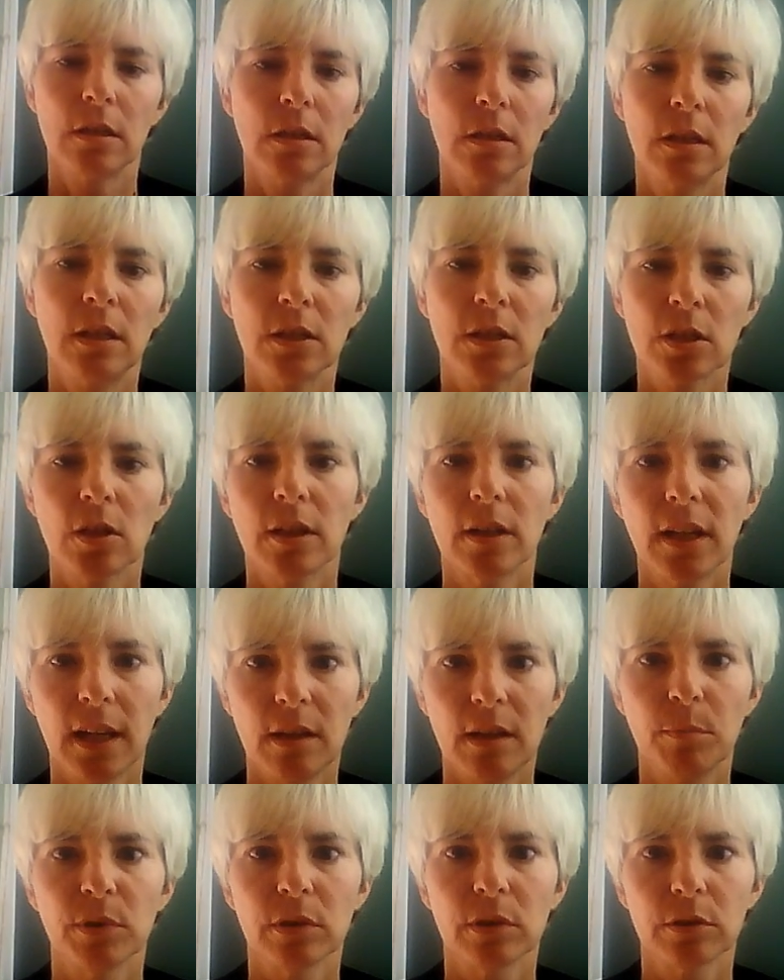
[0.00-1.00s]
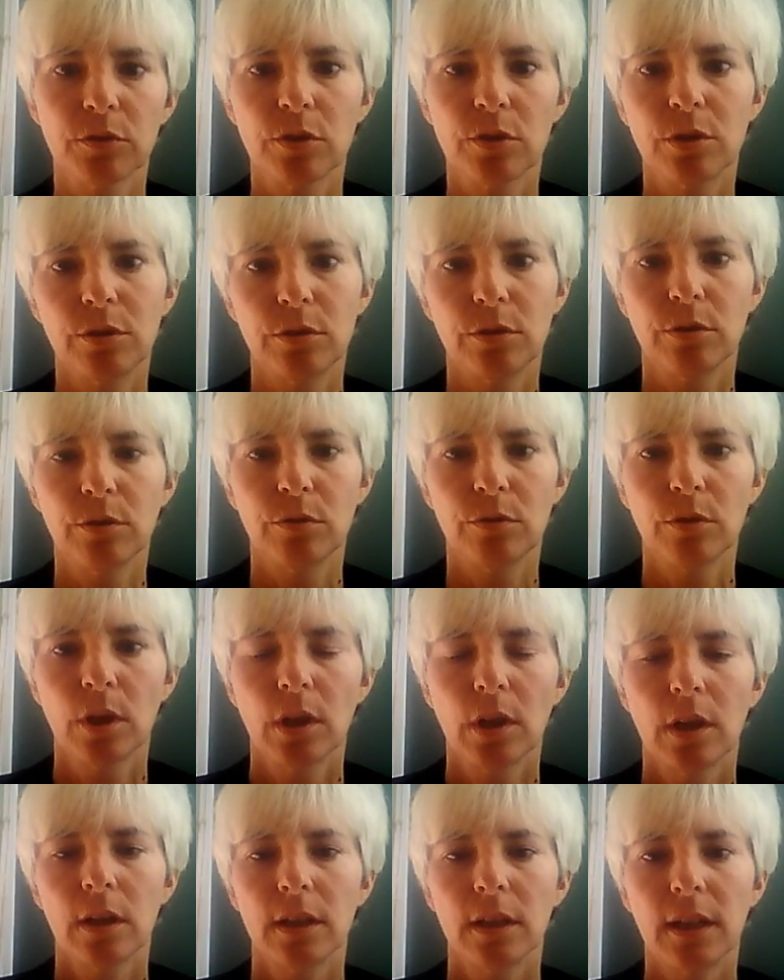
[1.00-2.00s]
He's not able to
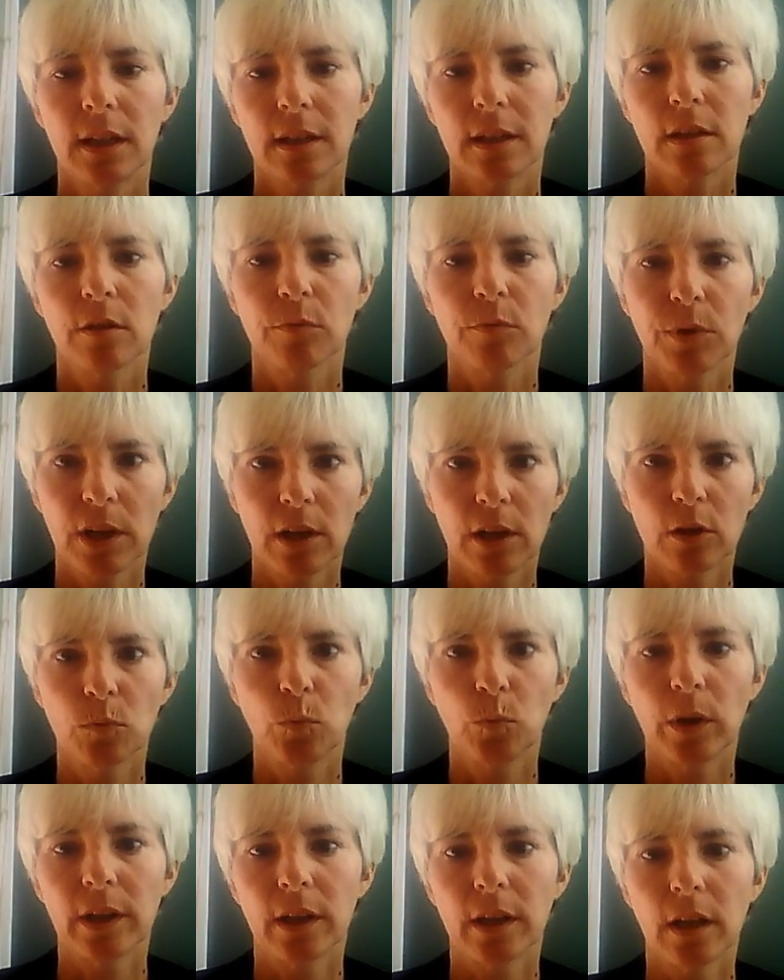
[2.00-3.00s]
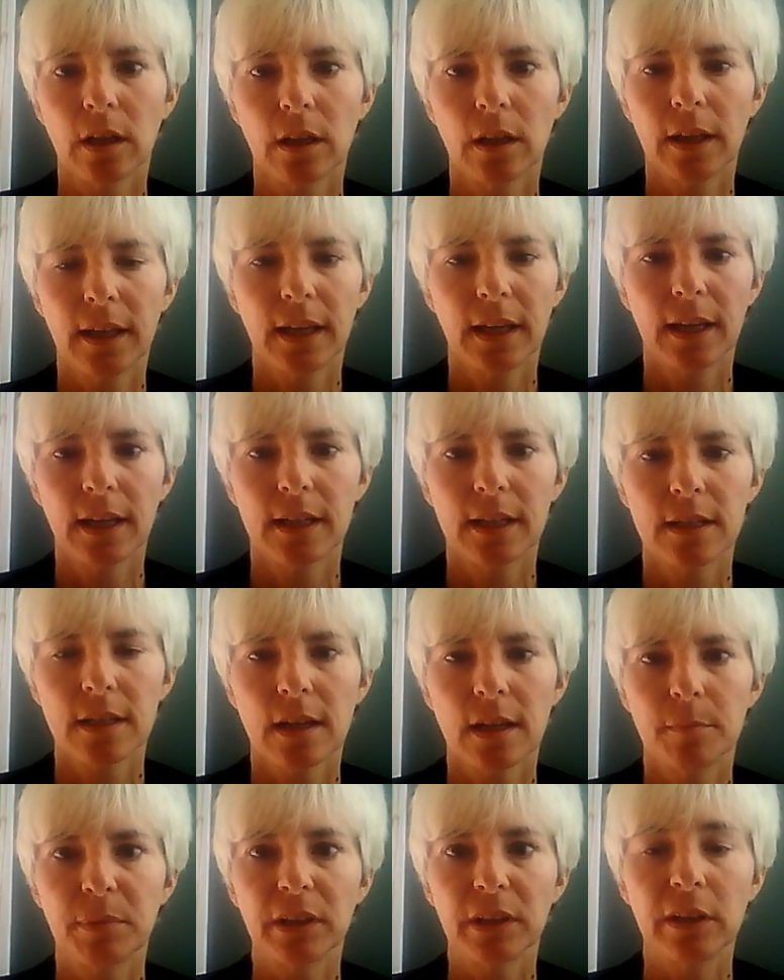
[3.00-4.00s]
get around well, and
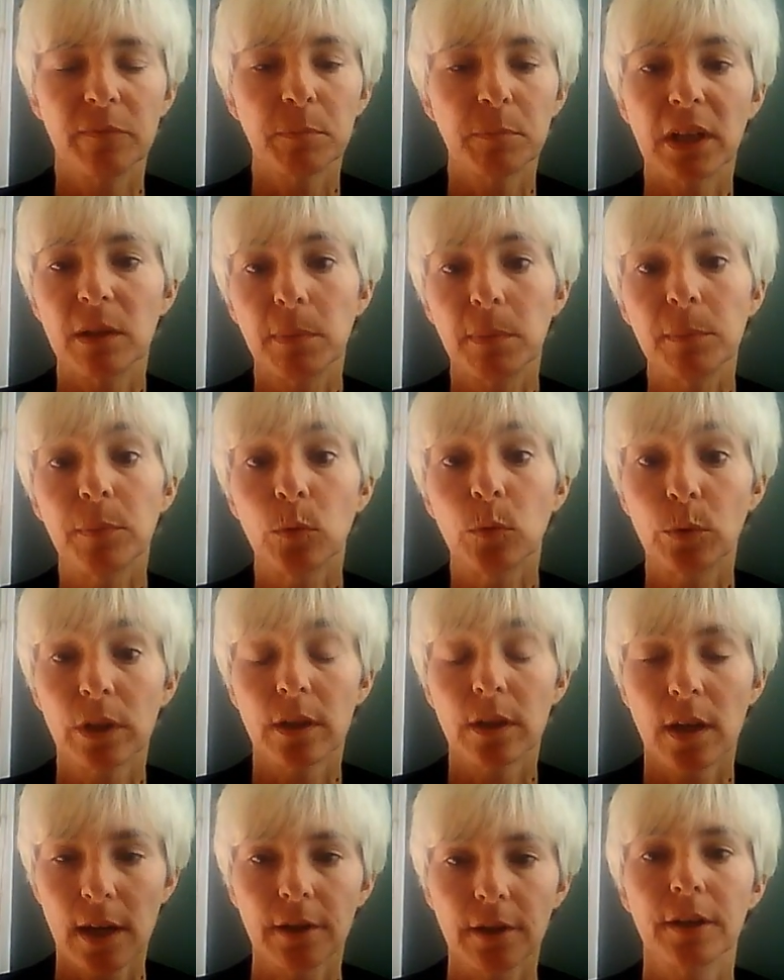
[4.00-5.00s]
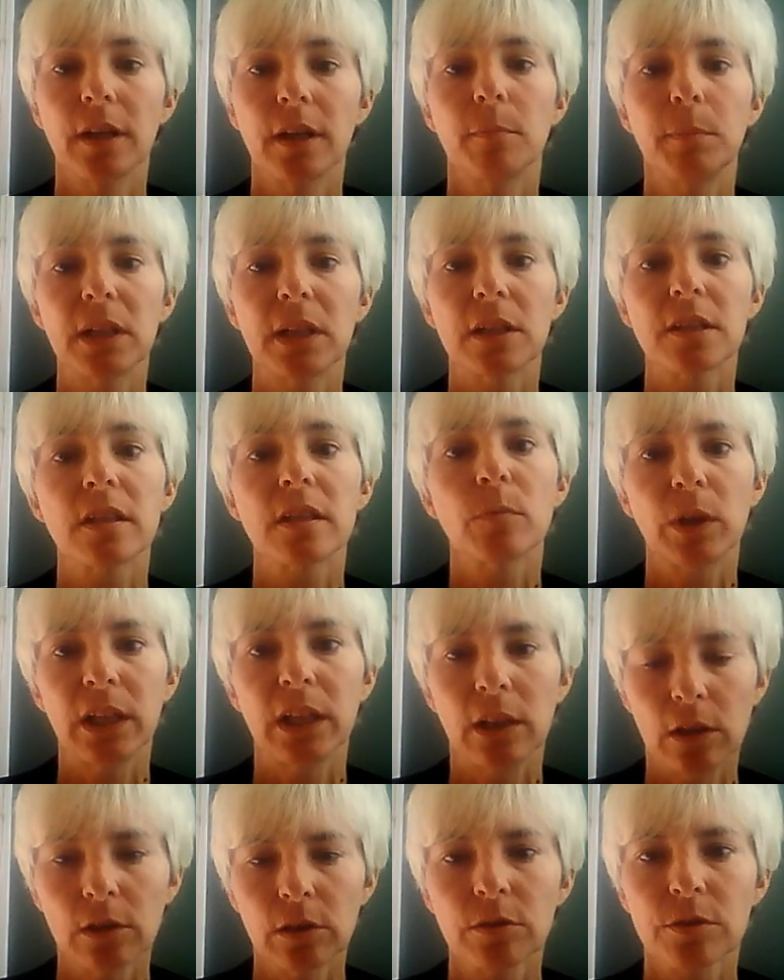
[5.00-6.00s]
I believe many people wouldn't hire him because of the way he
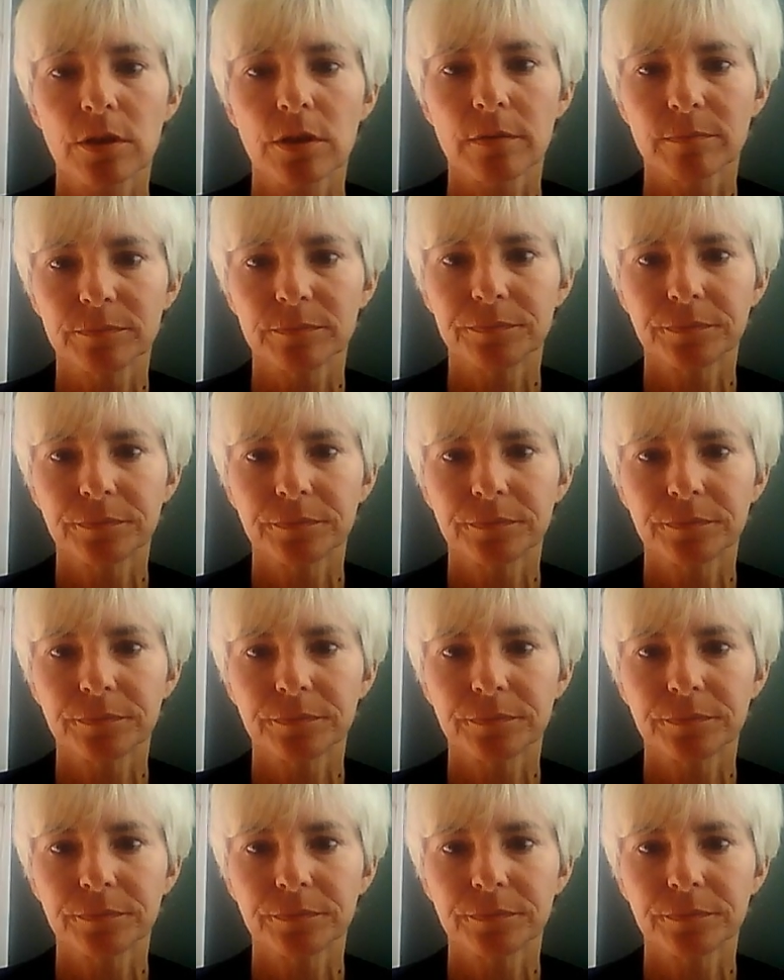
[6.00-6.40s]
looks.